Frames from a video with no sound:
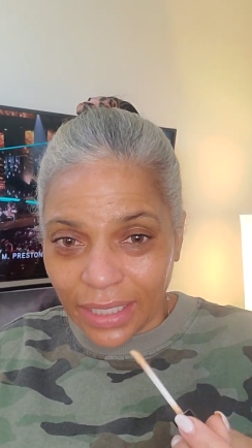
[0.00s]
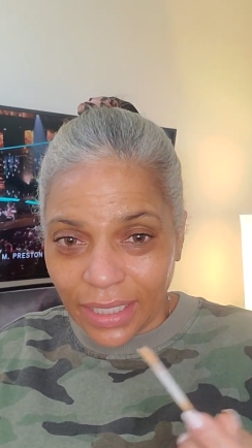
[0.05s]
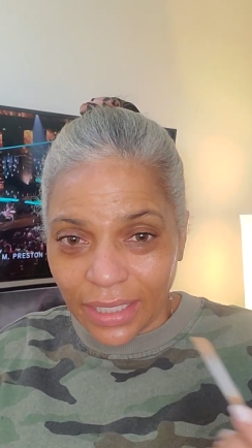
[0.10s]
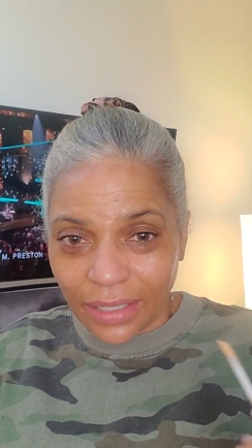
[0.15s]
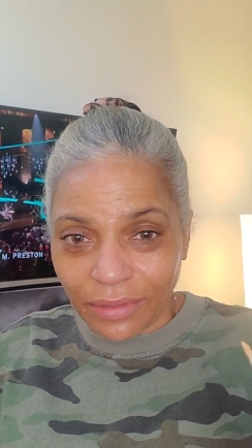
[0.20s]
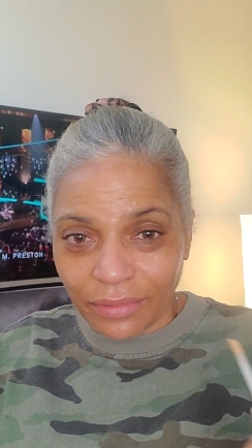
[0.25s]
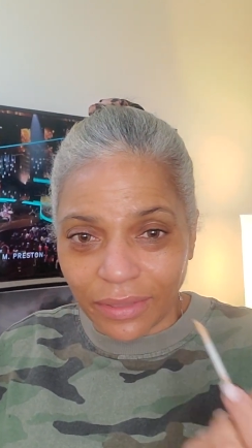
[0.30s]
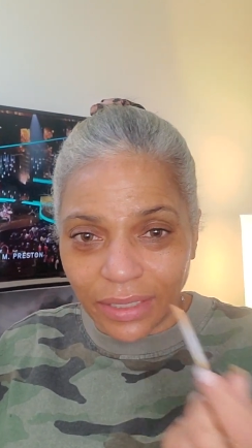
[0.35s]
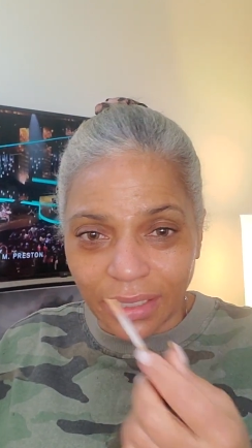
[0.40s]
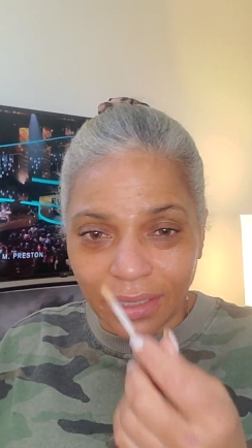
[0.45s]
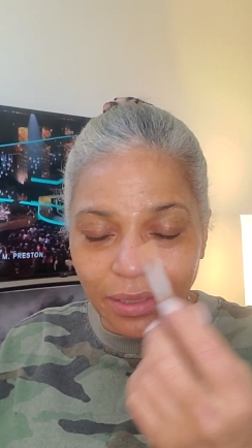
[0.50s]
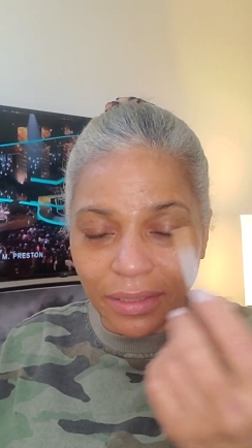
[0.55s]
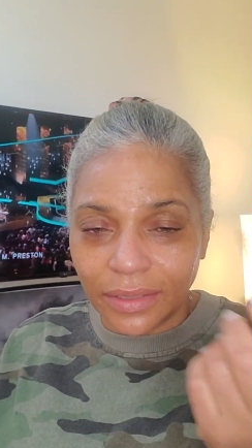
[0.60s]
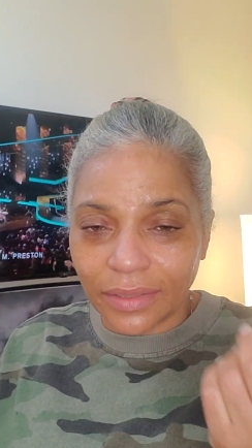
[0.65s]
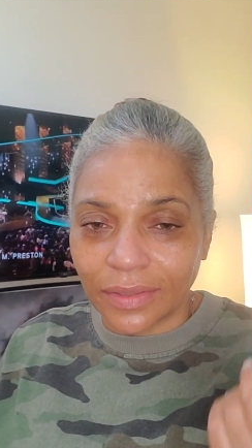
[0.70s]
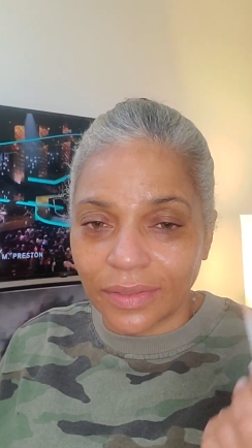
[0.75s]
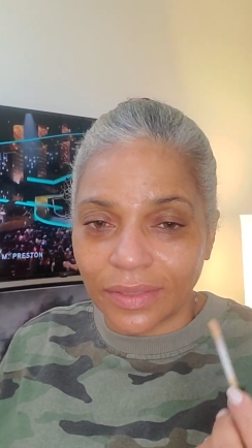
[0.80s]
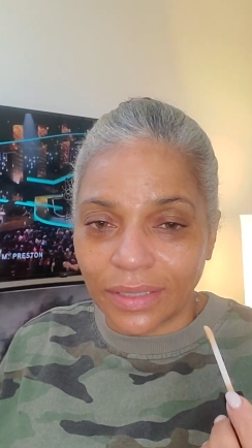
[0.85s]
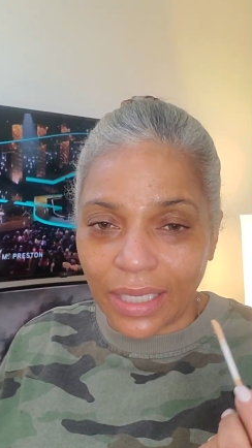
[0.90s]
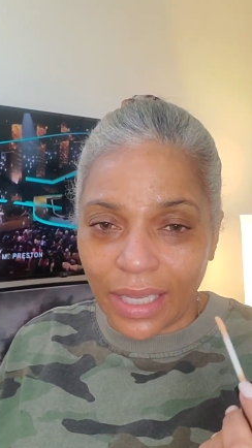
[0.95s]

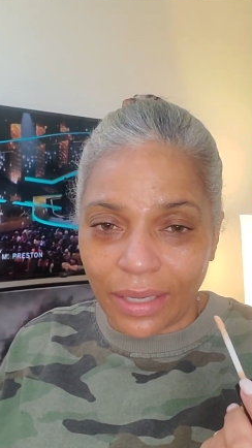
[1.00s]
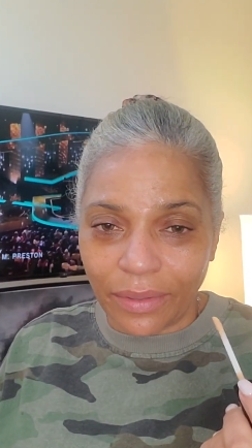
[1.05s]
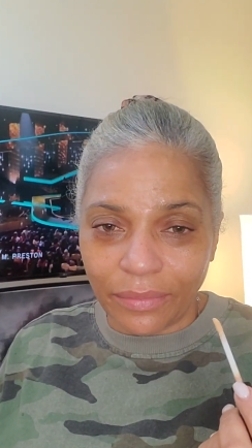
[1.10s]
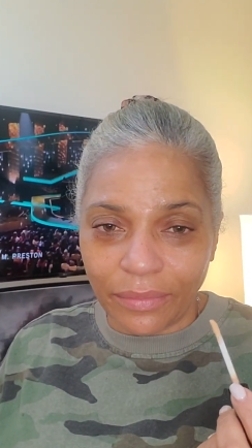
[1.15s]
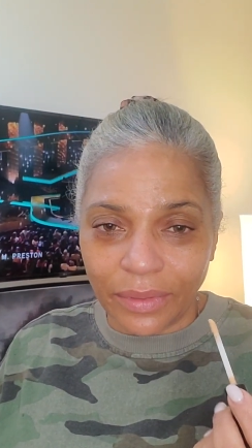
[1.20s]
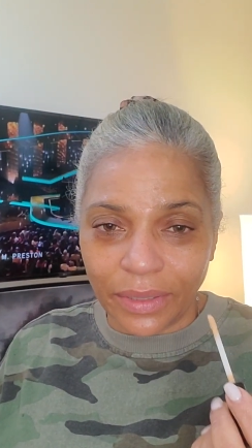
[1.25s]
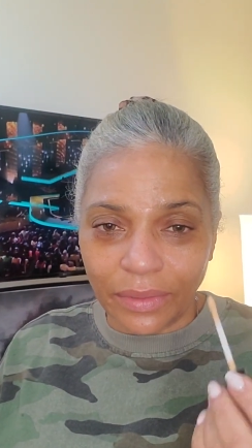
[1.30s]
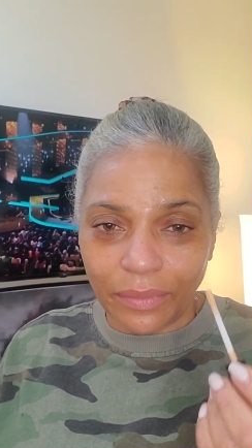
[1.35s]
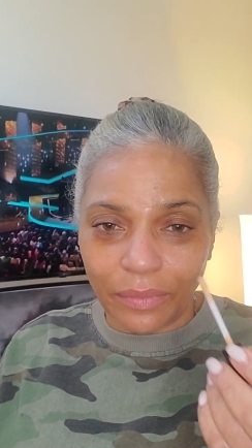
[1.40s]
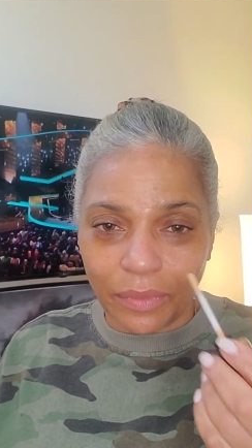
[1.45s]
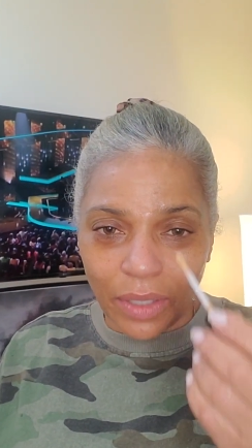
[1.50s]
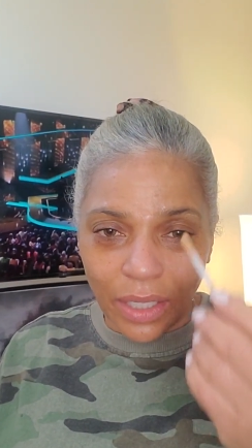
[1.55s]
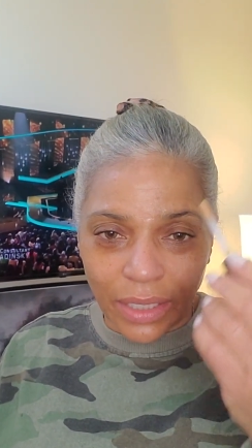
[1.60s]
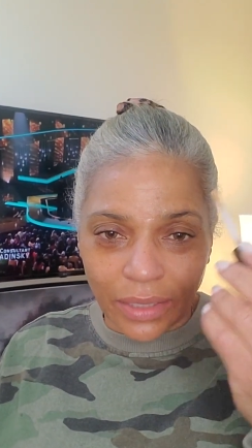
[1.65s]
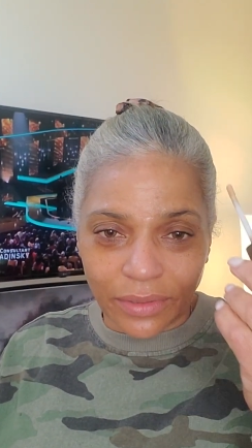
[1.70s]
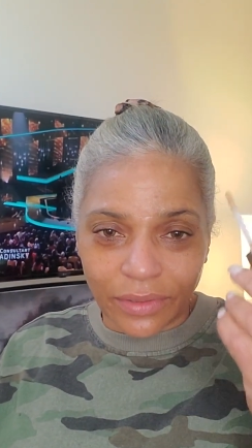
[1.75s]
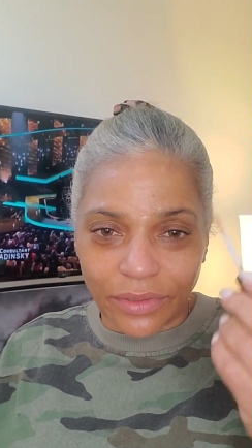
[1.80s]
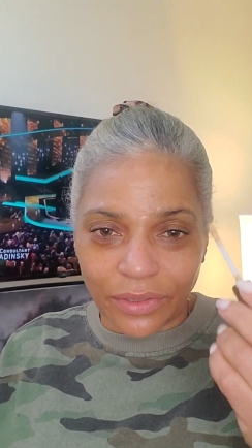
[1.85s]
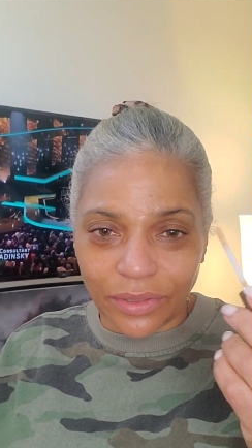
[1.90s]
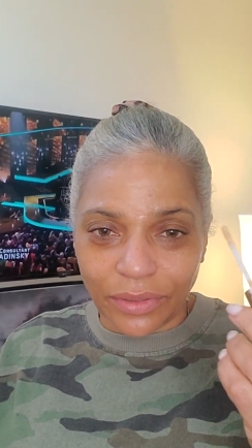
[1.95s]
areas that we
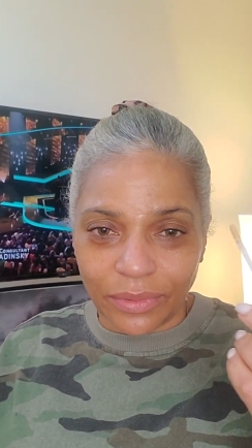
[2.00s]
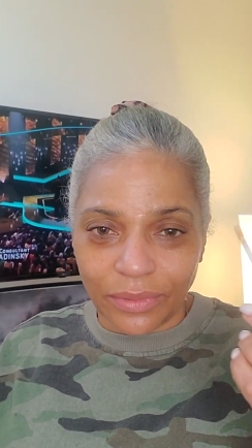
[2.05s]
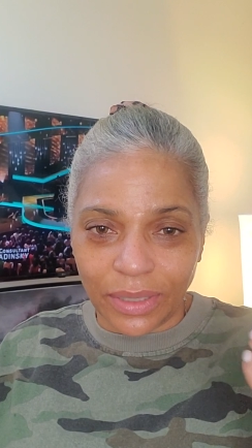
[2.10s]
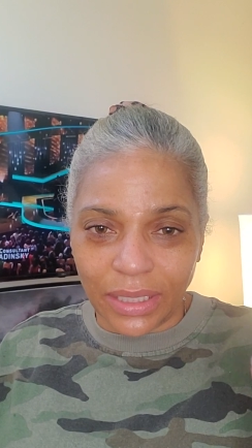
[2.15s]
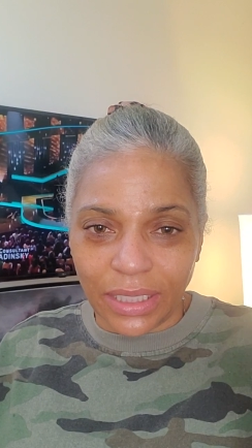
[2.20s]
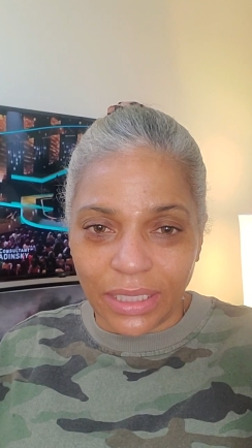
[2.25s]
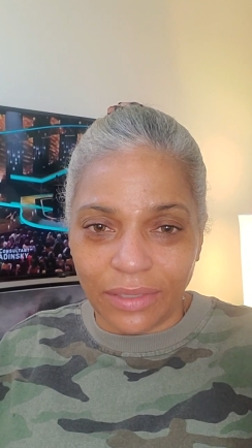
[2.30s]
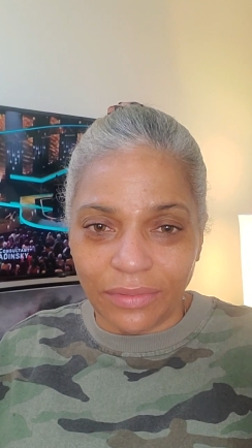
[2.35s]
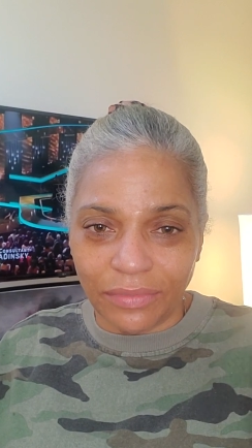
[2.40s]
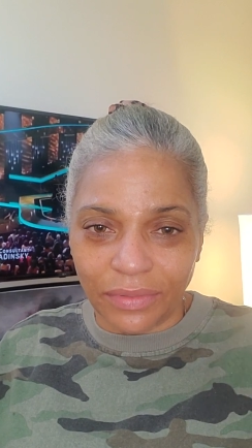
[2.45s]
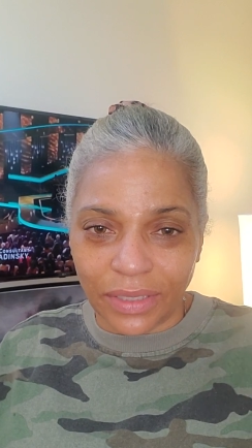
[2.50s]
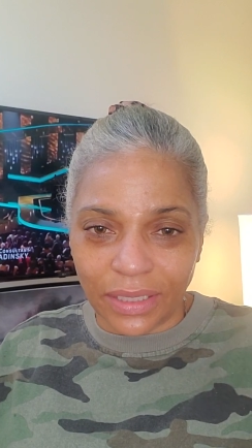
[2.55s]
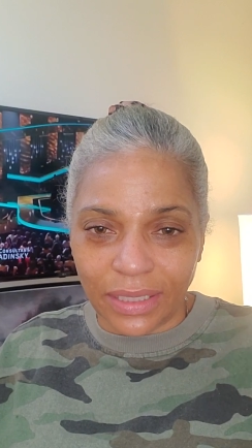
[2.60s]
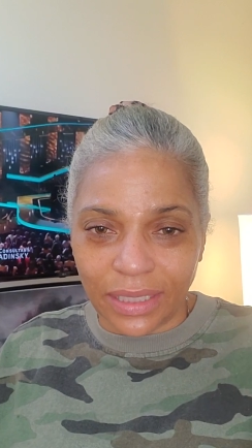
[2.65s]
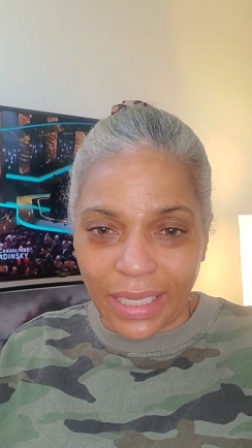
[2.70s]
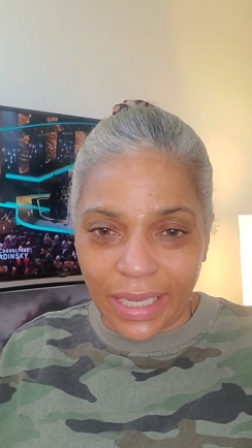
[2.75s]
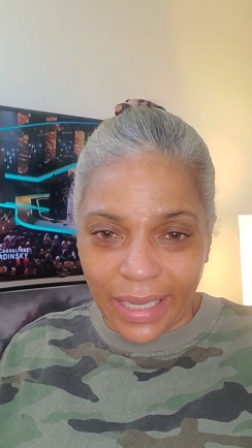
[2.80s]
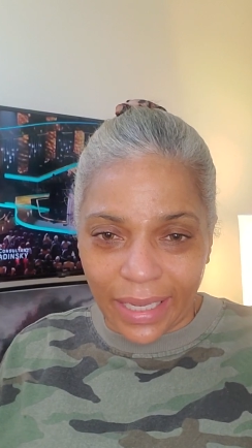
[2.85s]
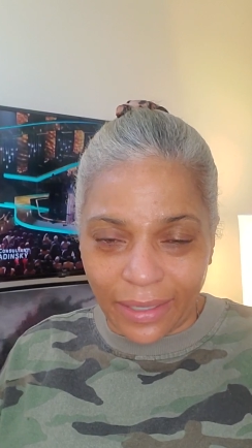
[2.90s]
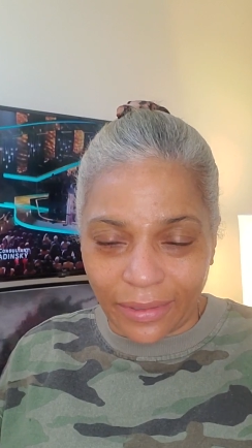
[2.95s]
want to
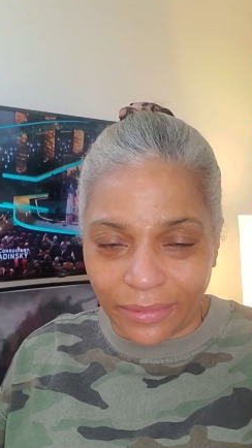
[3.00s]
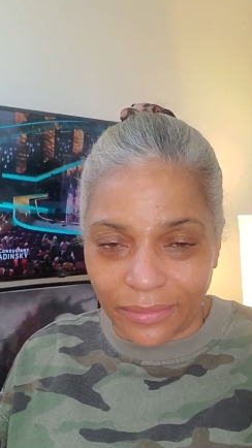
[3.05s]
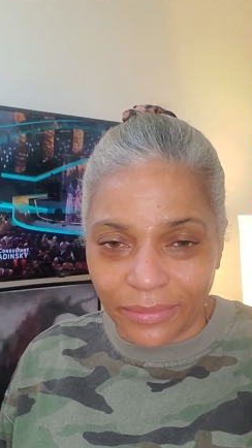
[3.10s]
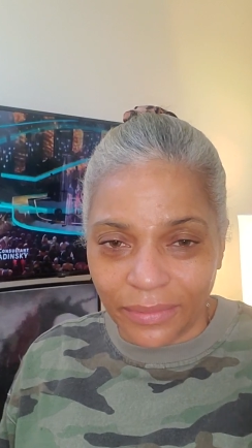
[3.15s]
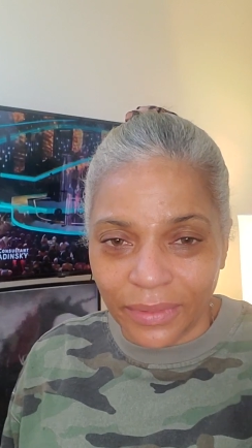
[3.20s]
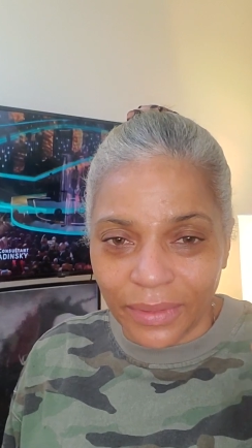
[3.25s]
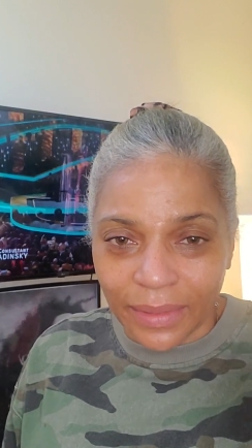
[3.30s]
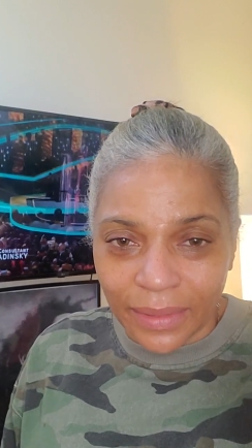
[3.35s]
even out.